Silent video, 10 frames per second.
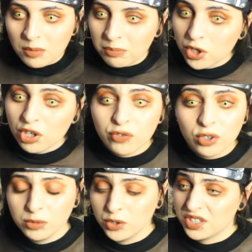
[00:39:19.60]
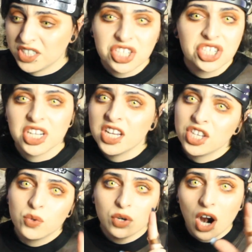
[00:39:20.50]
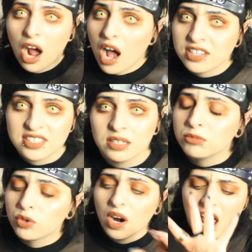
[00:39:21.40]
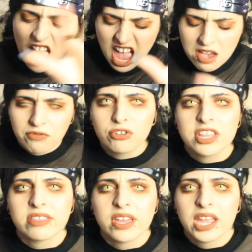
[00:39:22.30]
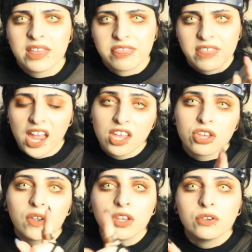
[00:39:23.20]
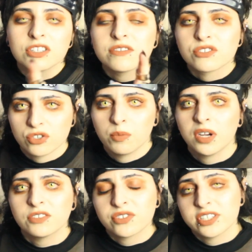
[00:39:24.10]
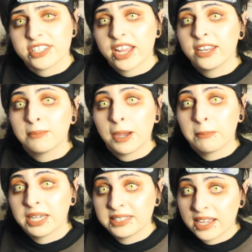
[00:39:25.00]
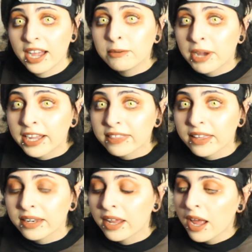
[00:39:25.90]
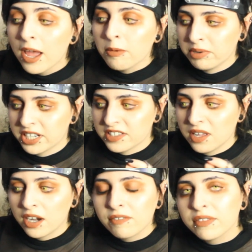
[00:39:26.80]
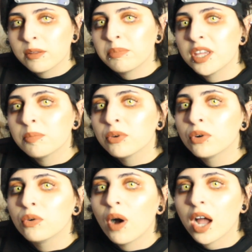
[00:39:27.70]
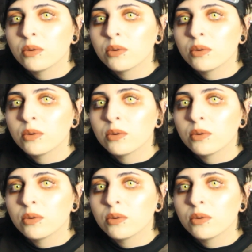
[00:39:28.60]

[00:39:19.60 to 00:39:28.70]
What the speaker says: beautiful musician. You are awesome. You are everything. Thank you, and Yusuf, so much for standing by my side back then, because not even the people who